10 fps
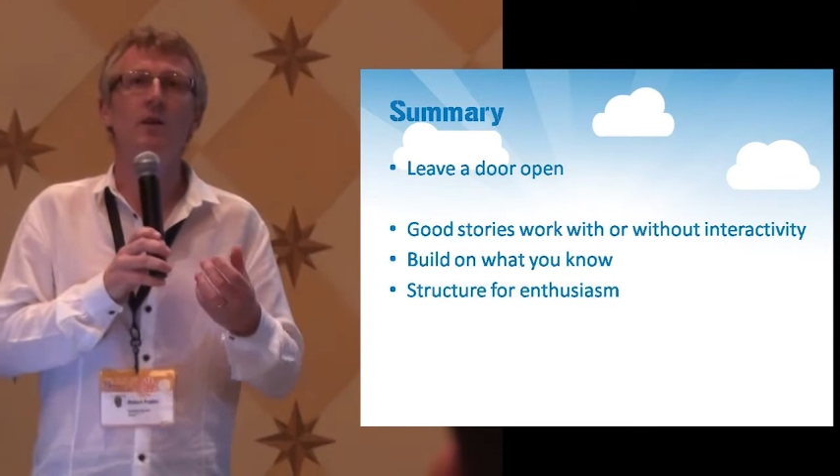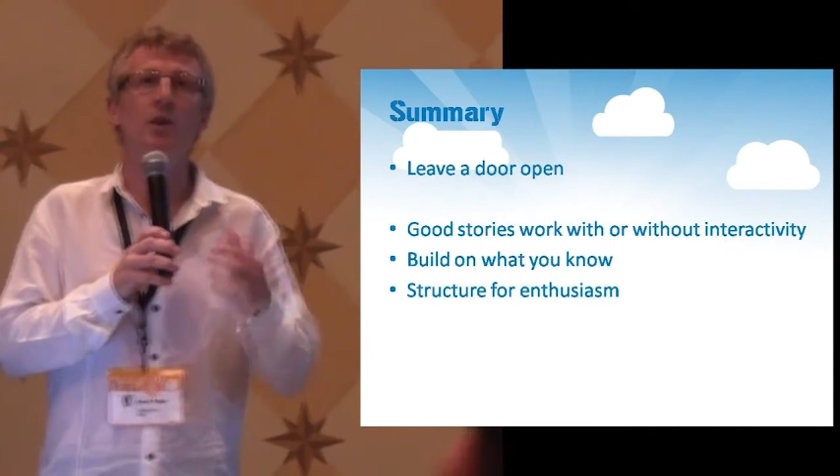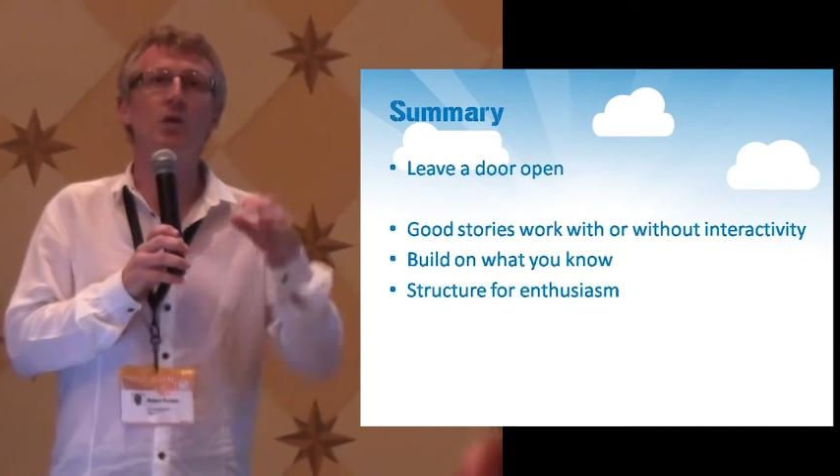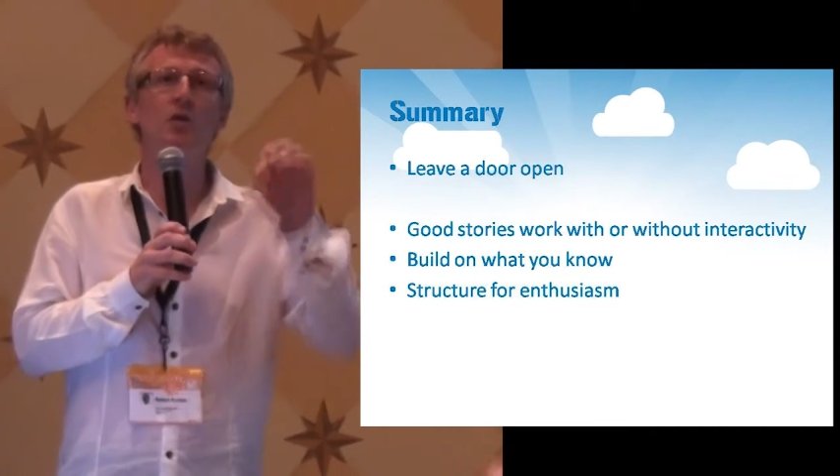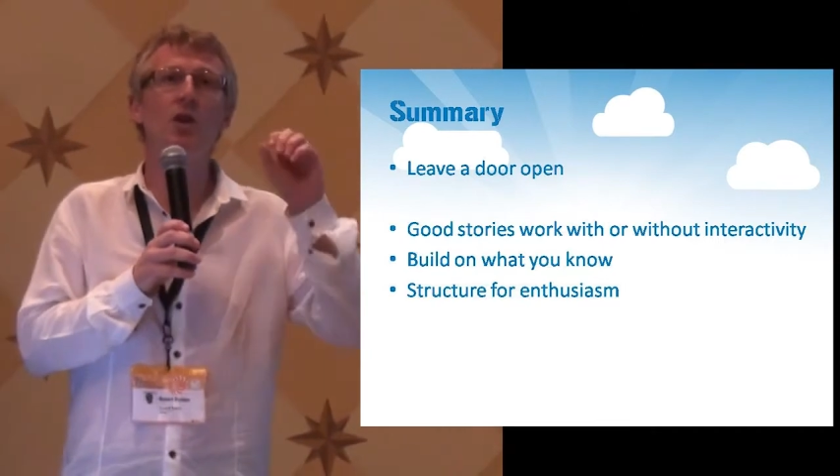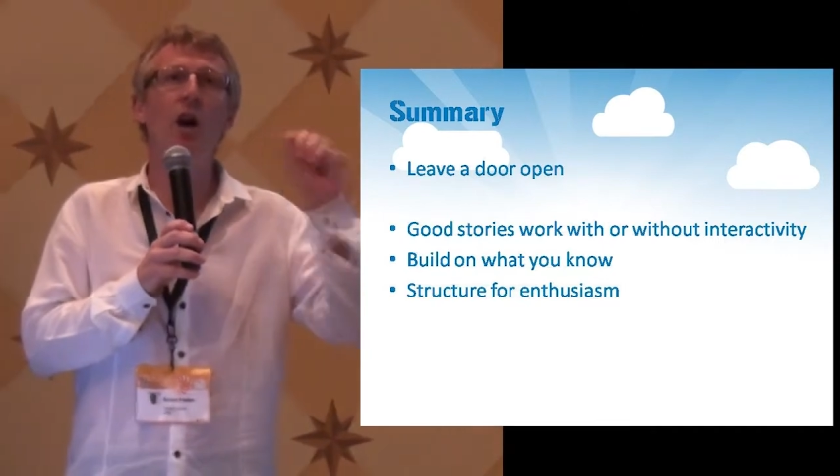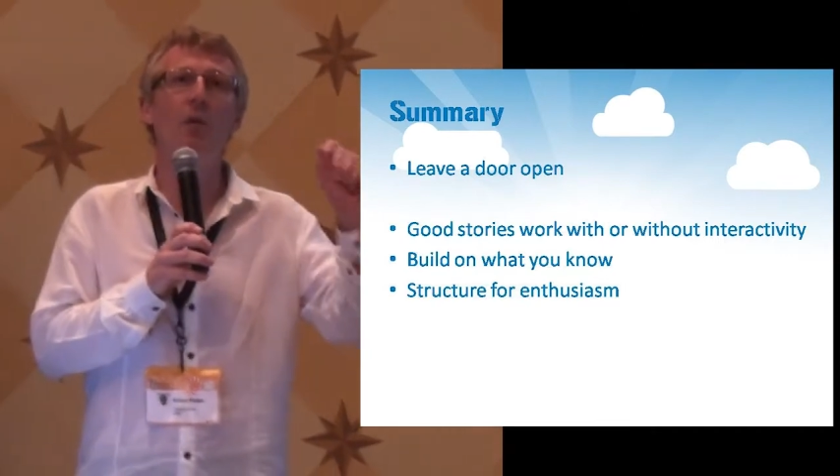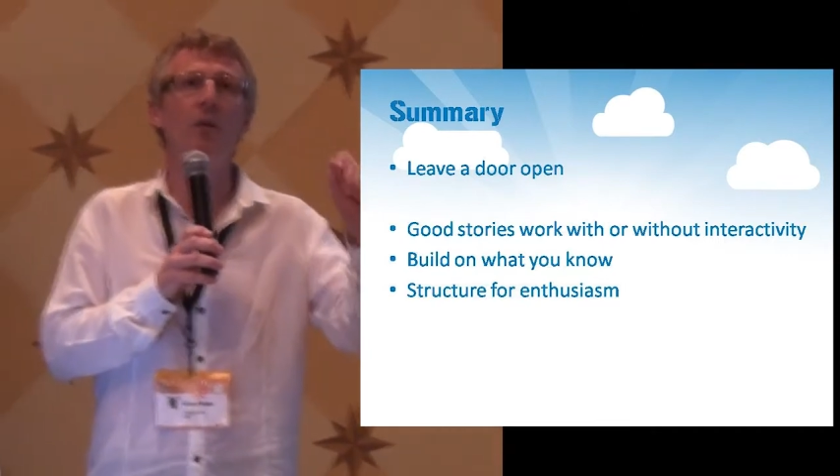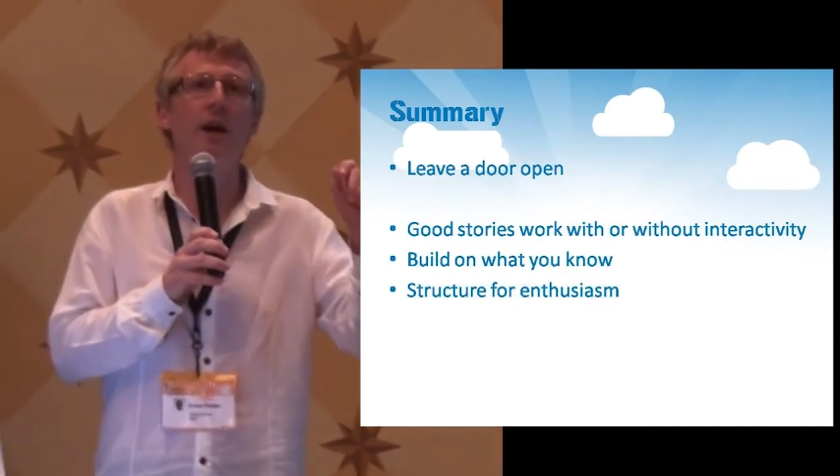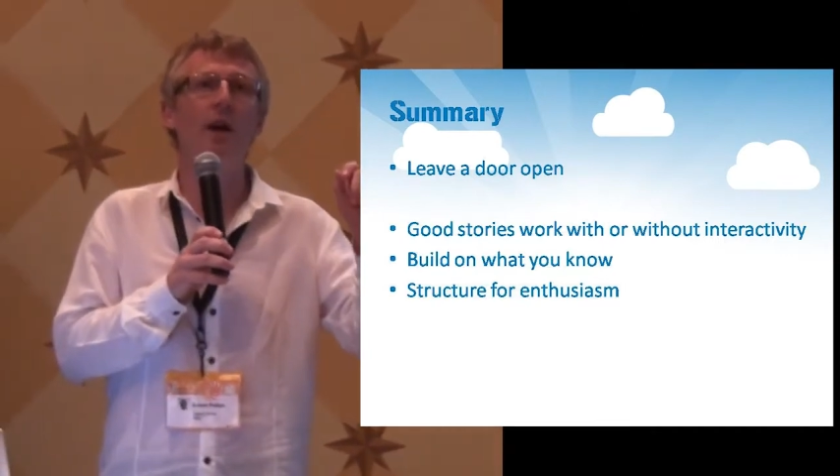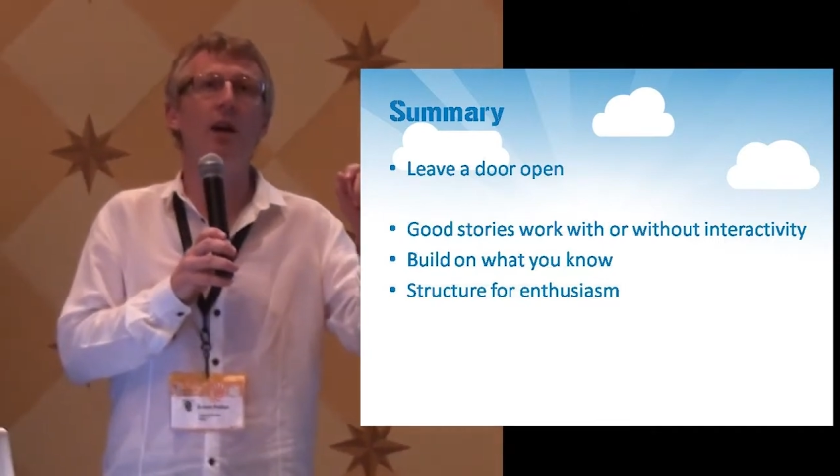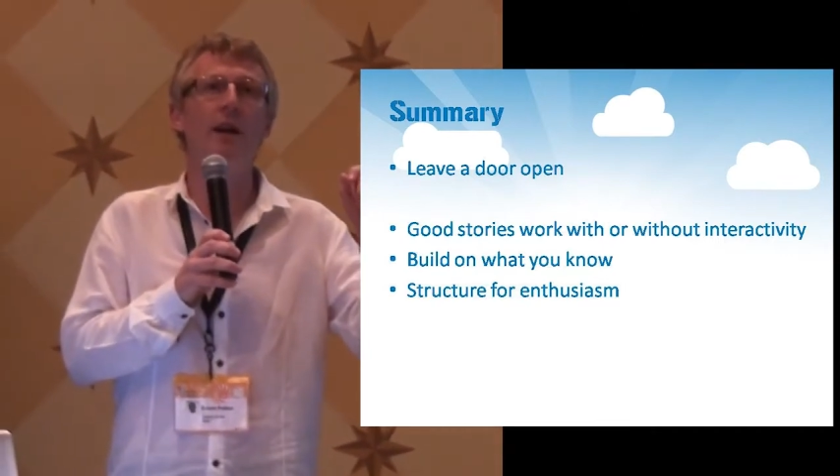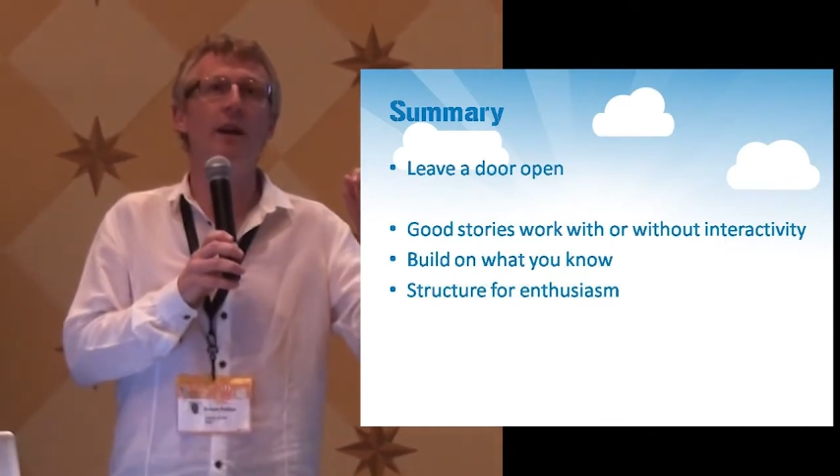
So you start with that